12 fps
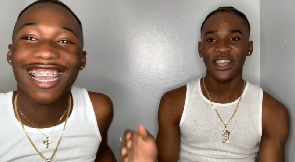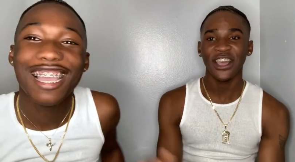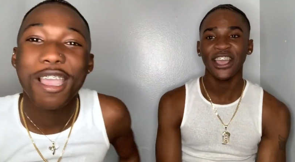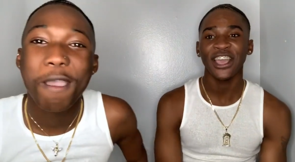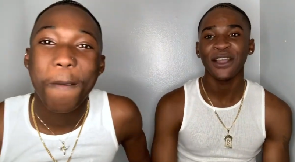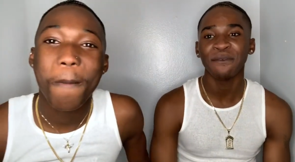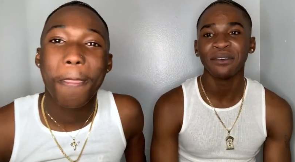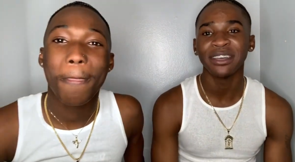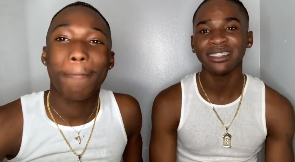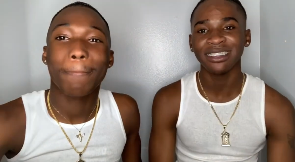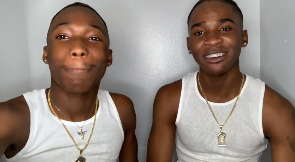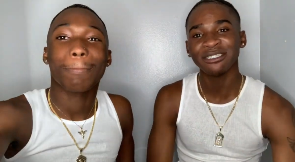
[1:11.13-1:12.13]
Speaker 1: nah, y'all,
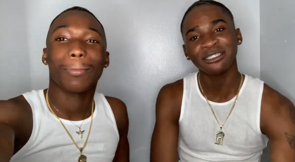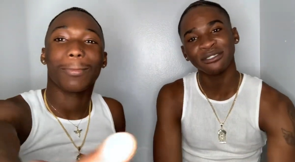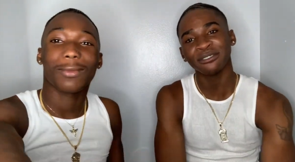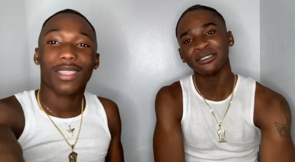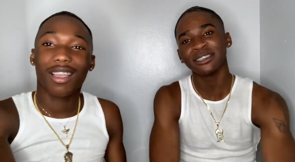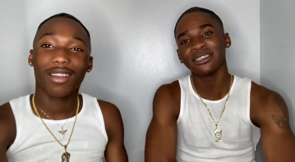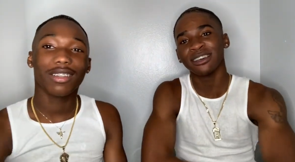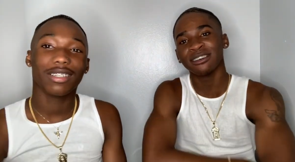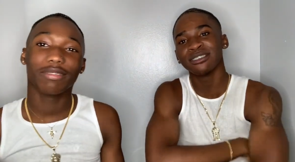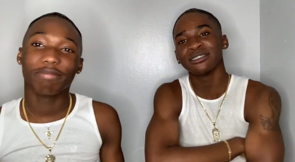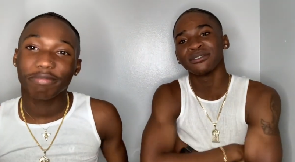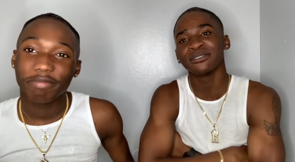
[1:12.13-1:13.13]
but you know, some real, okay.
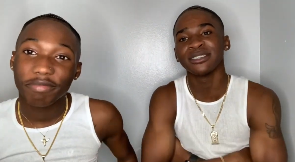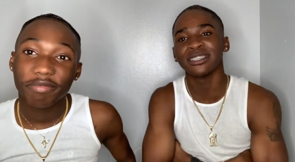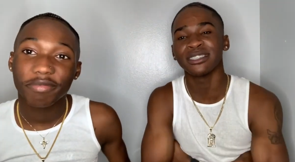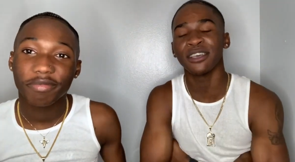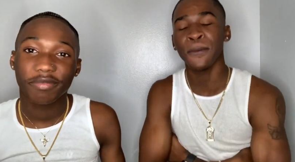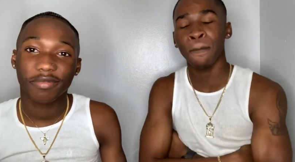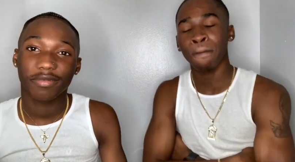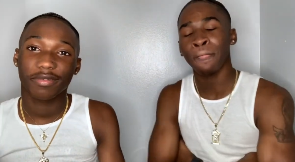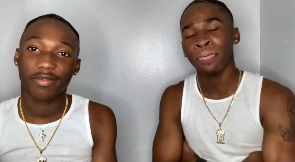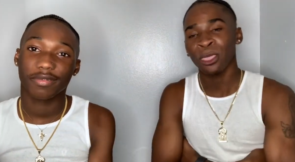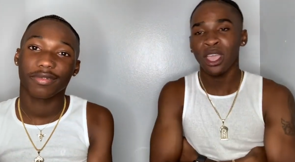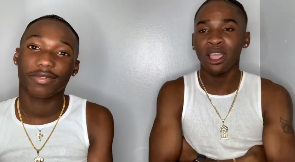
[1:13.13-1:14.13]
some real stuff.
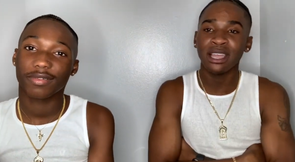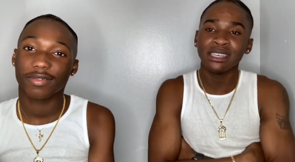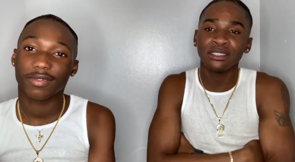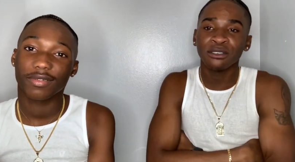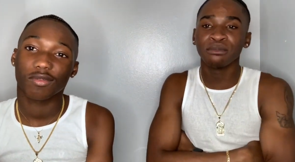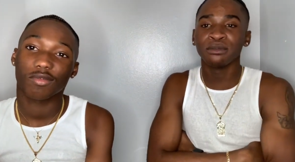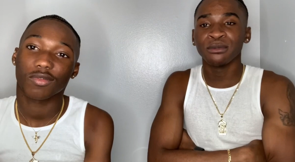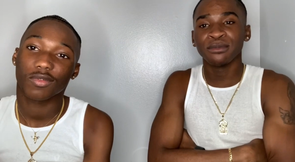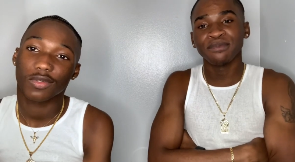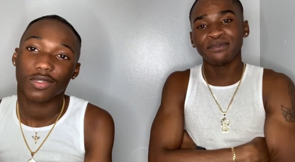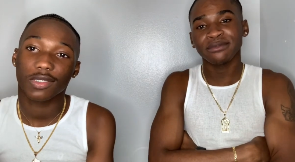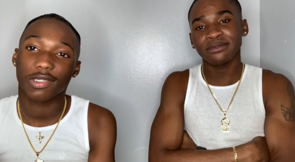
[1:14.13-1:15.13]
All right, so
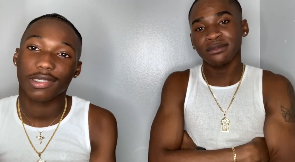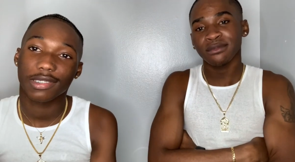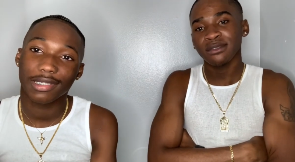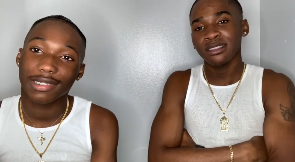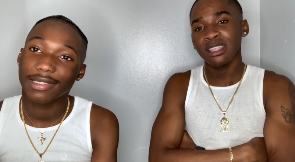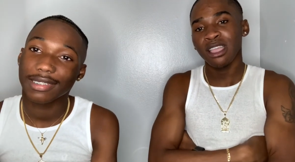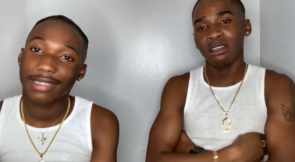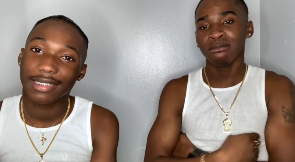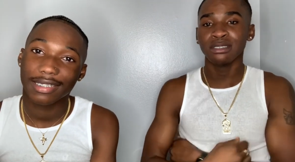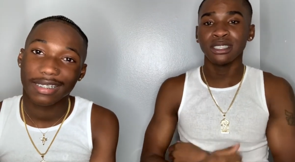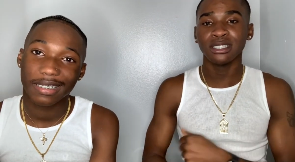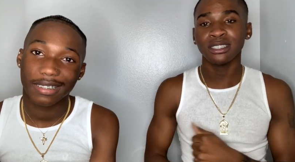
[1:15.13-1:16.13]
boom,
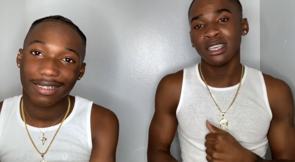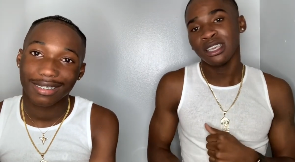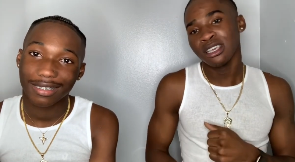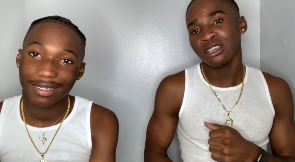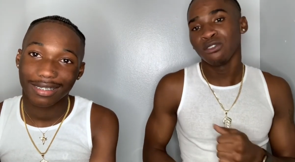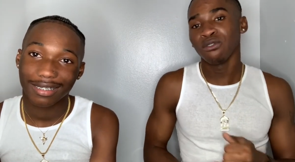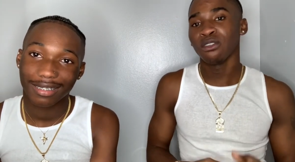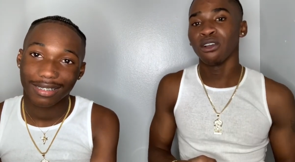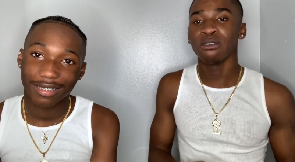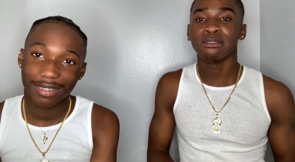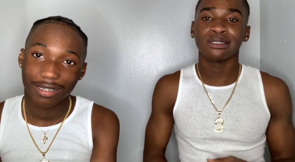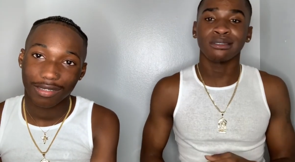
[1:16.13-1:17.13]
I'm just, you
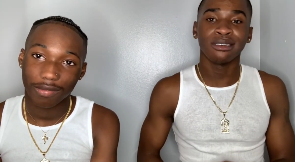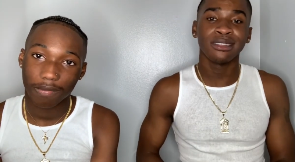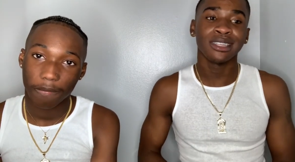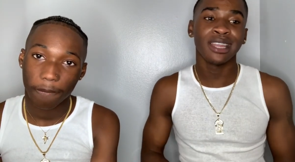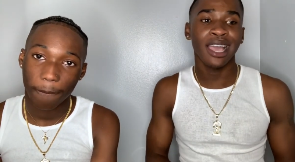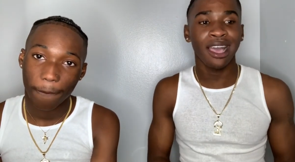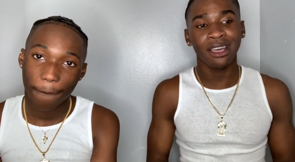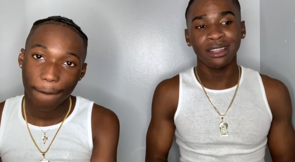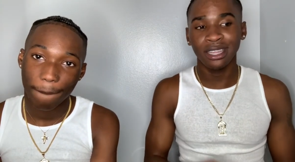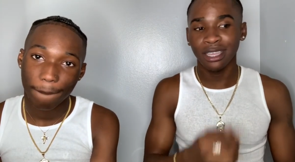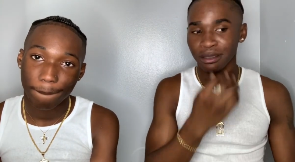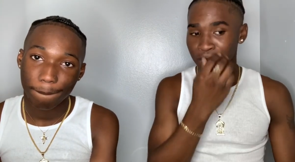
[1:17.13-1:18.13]
know, scrolling the
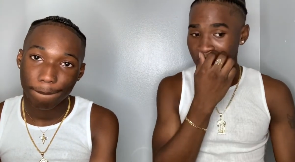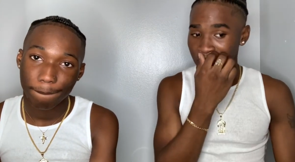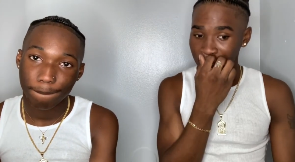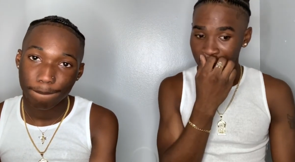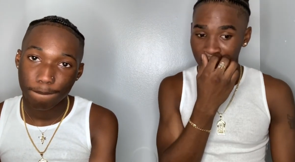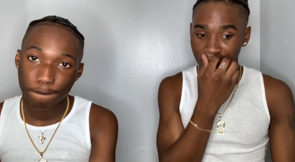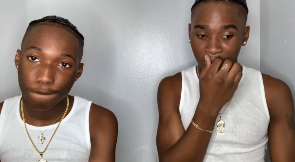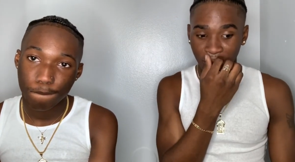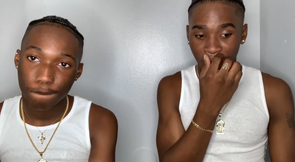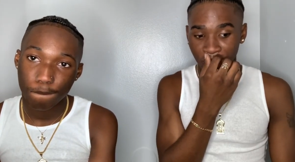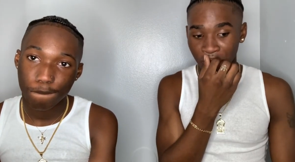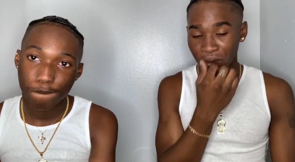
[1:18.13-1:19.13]
outlet, being good
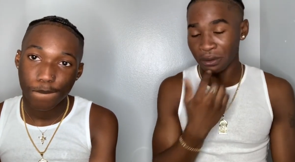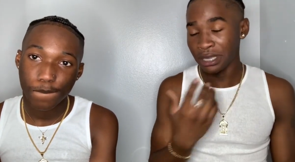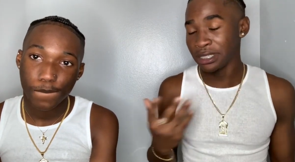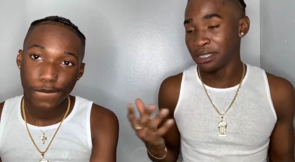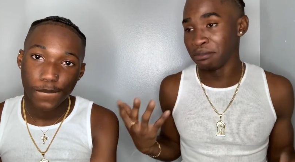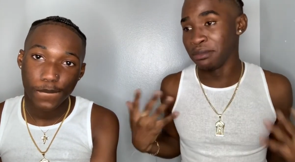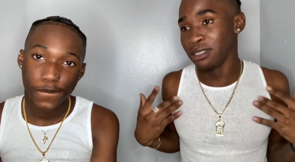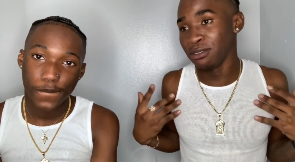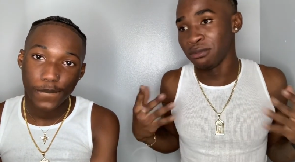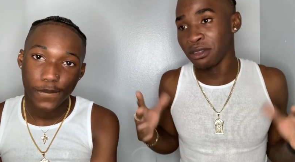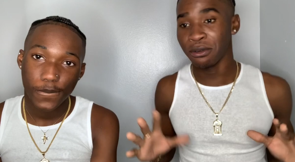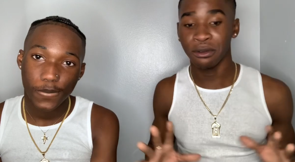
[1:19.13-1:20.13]
old rich me. You
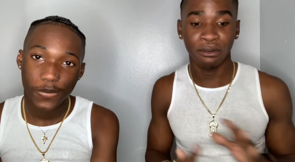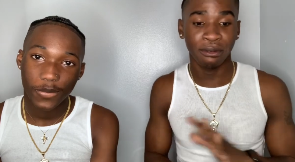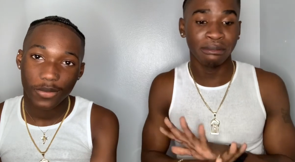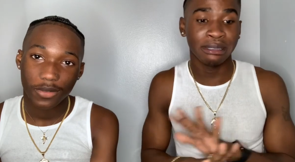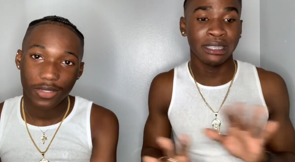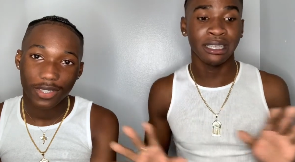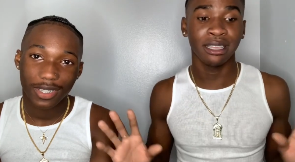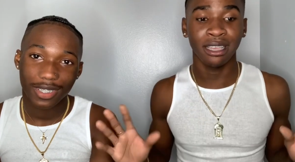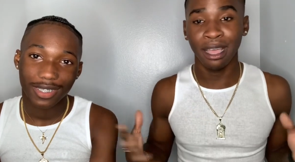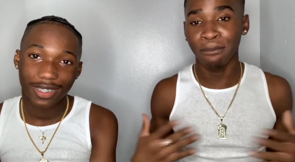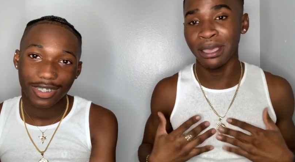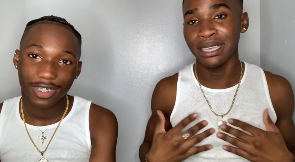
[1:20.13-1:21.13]
know what I'm saying?
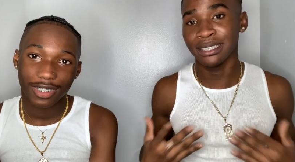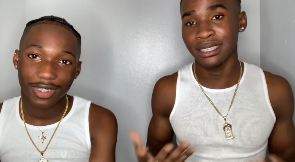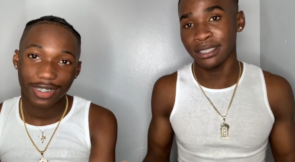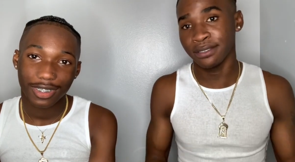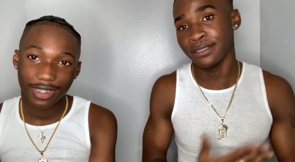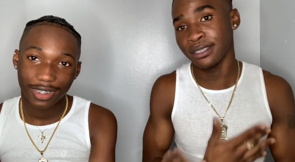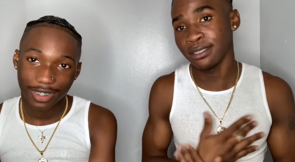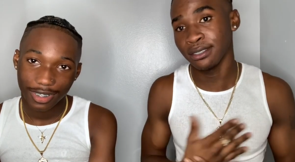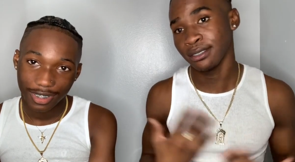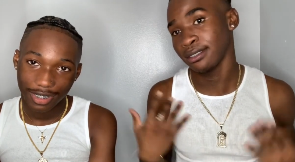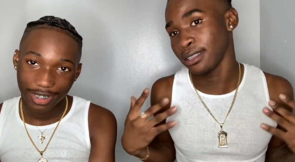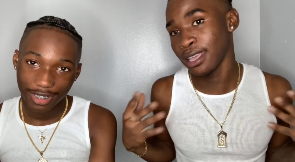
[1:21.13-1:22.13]
I made six
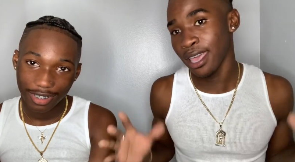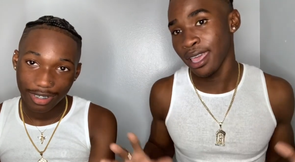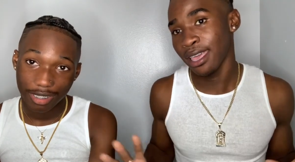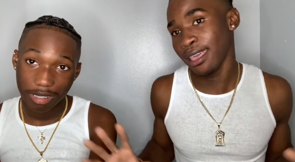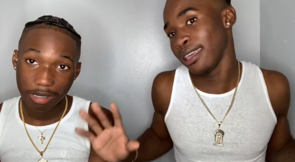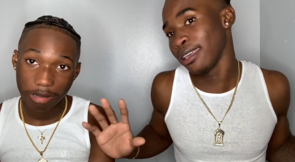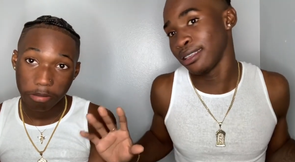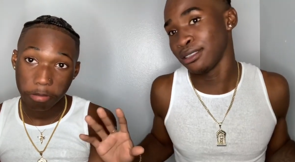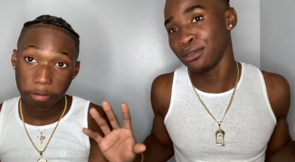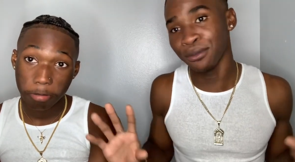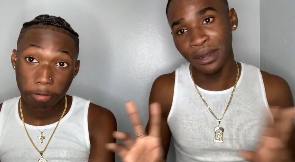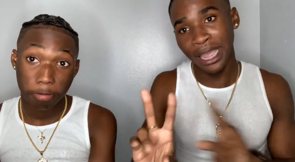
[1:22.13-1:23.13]
figures in yeah,
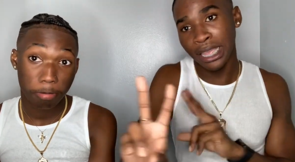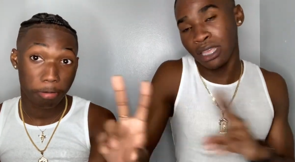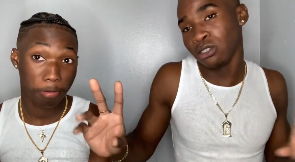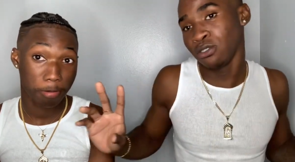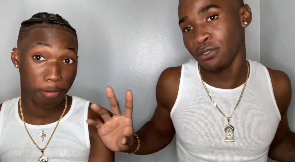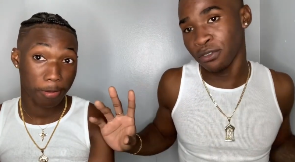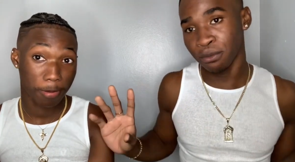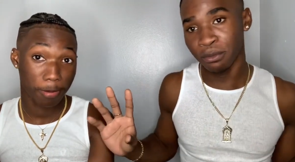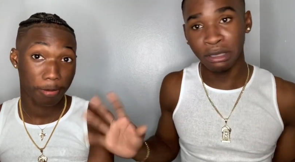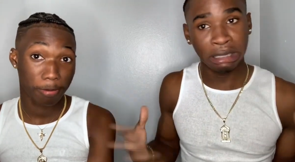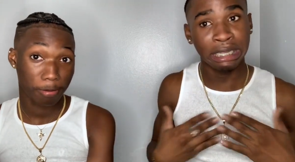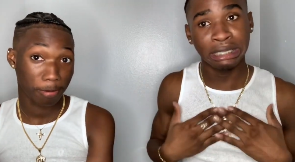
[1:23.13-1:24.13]
two days. You feel
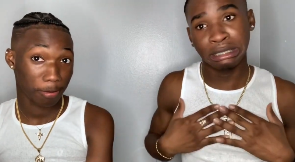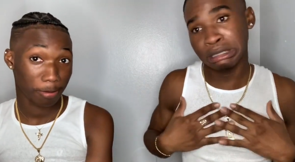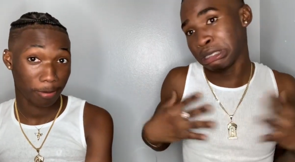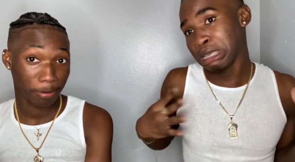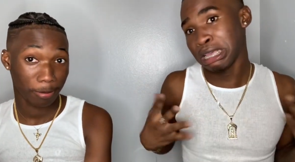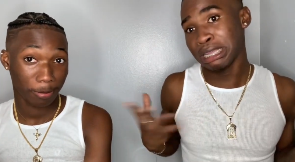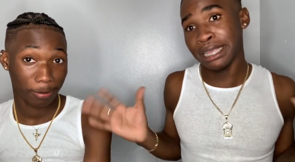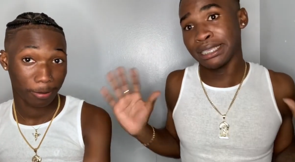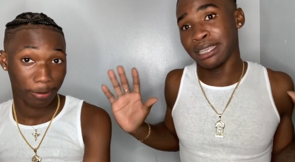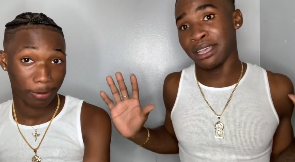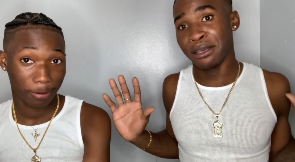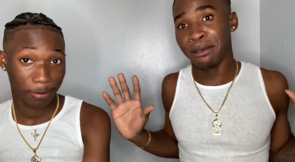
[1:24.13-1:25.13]
me? That's that's
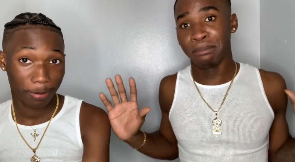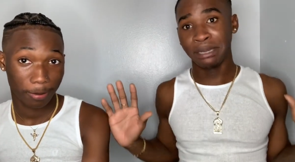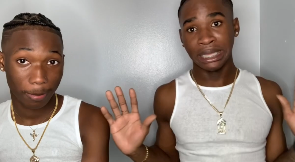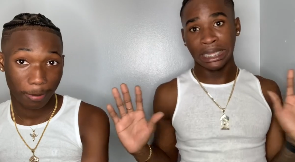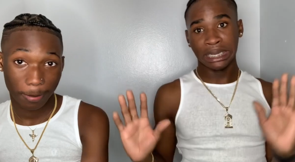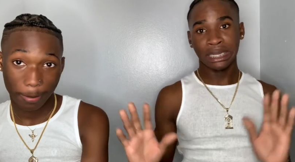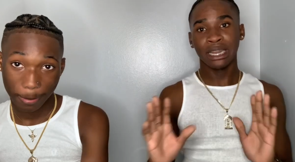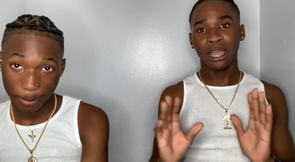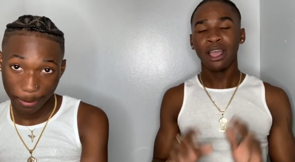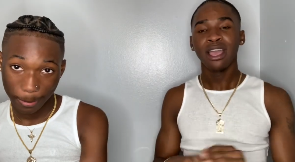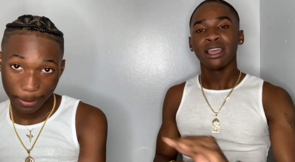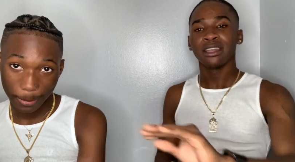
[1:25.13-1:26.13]
how I'm playing it. Nah,
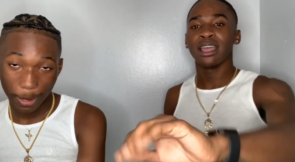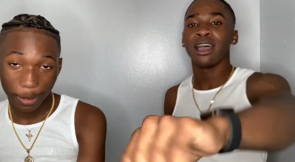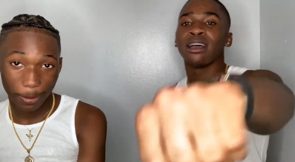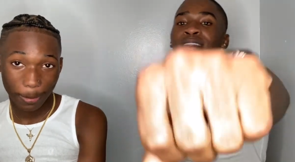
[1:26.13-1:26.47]
nah,